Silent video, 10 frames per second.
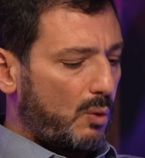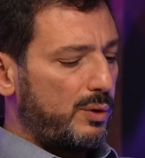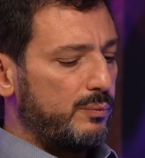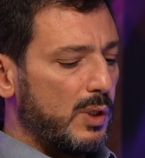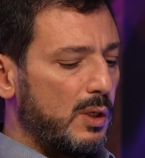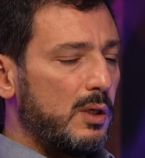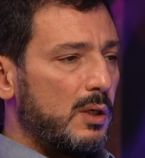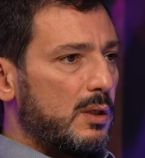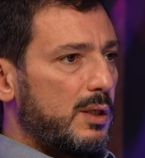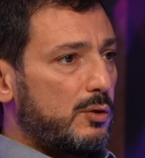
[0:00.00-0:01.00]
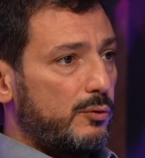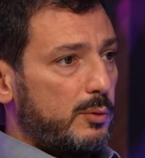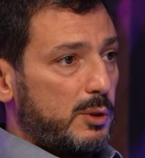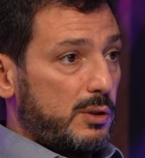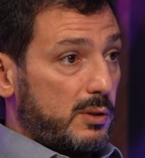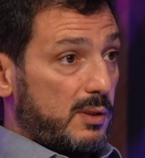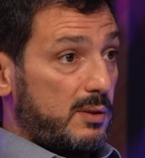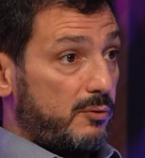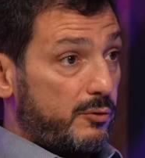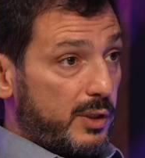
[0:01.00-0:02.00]
Okay. Thank you very much. And
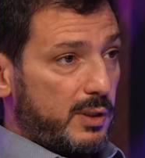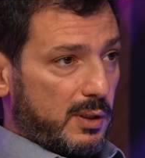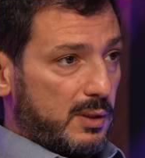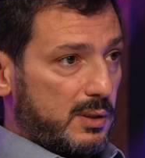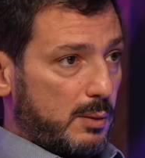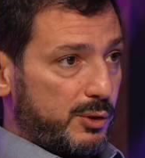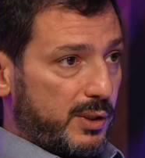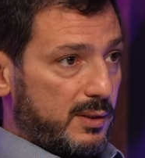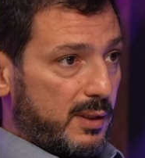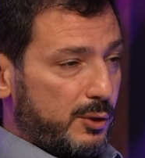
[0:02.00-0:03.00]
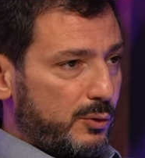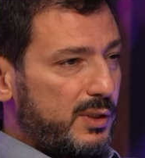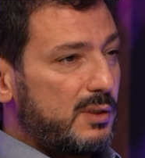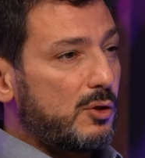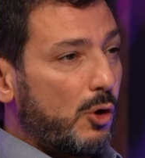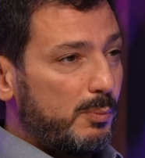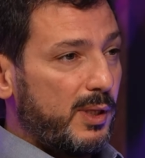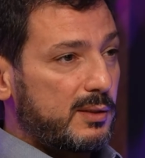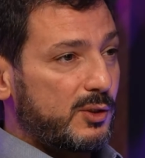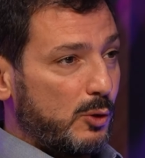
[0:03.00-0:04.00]
that's a very nice summary. And I know it's a
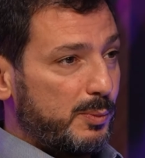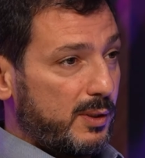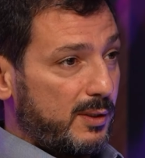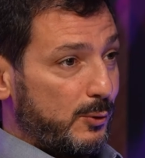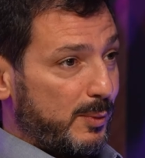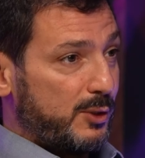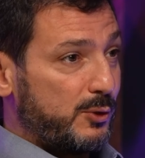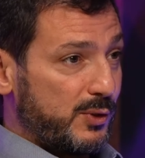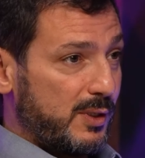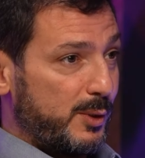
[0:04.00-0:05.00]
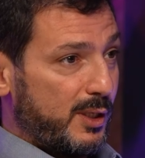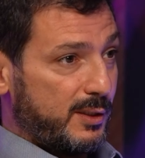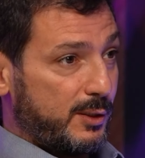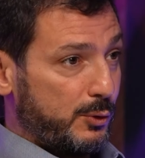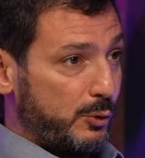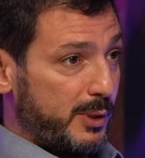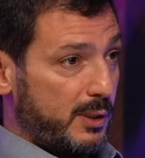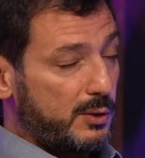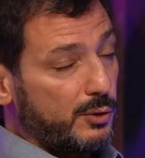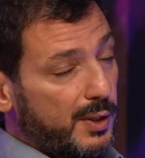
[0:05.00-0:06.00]
complex topic and you managed to summarize it in 2
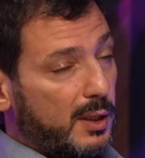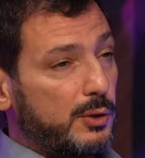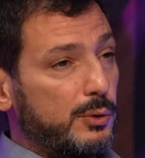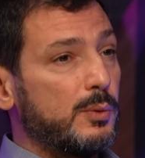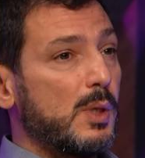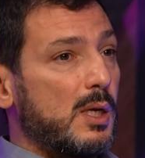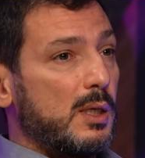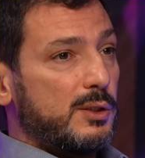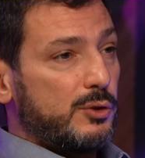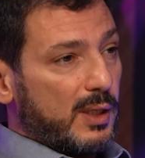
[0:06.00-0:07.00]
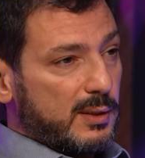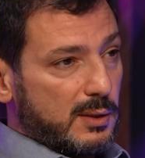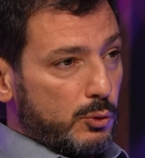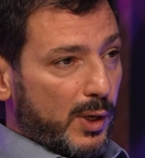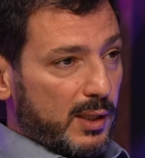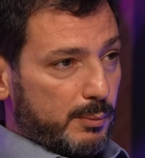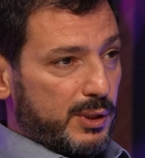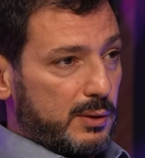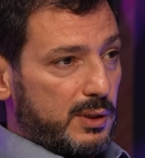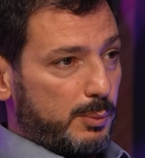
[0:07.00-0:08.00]
minutes. So thank you. So let's dwell a
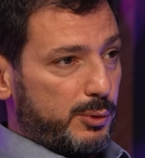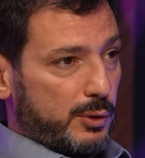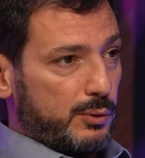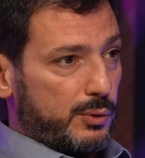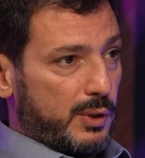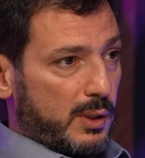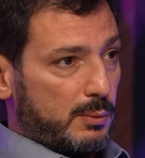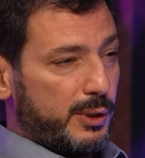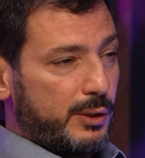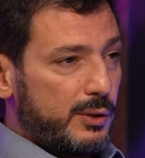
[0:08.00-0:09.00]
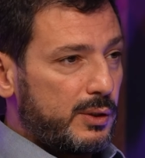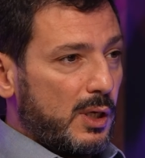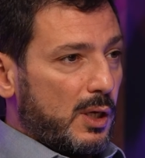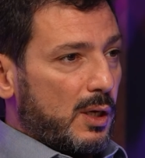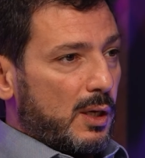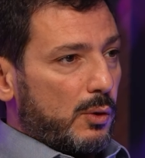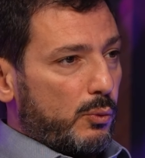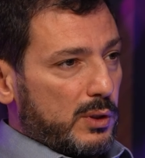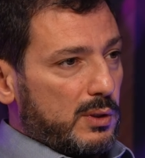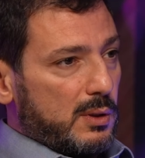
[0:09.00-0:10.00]
bit deeper into that, because
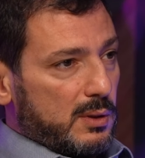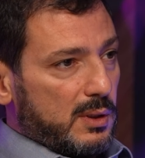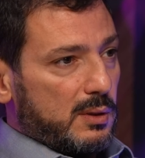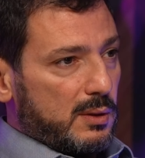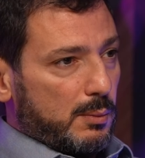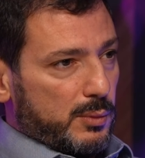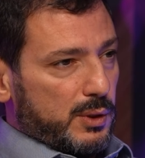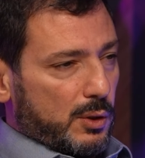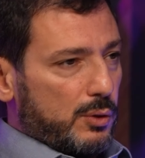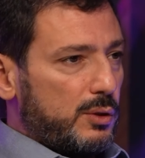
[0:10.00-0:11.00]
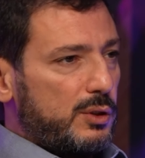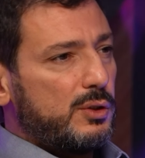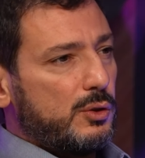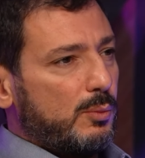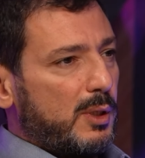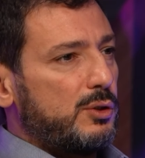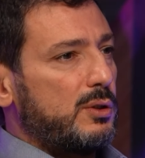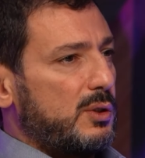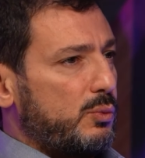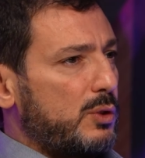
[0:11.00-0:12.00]
what the conditions you
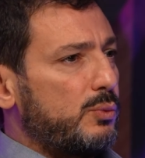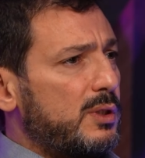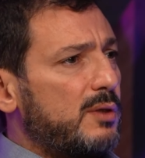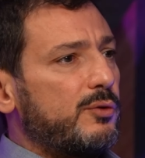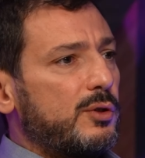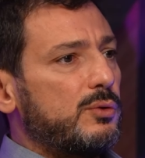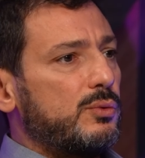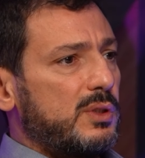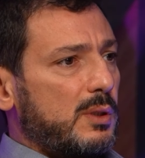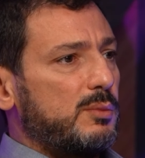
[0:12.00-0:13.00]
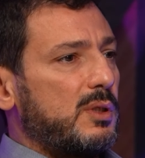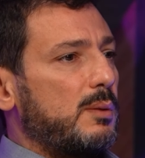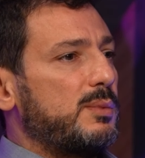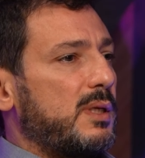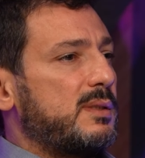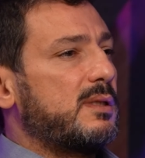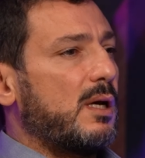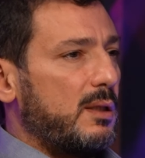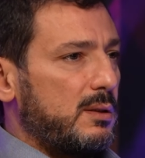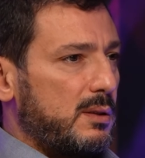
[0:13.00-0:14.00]
mentioned is what we refer to sometimes as silent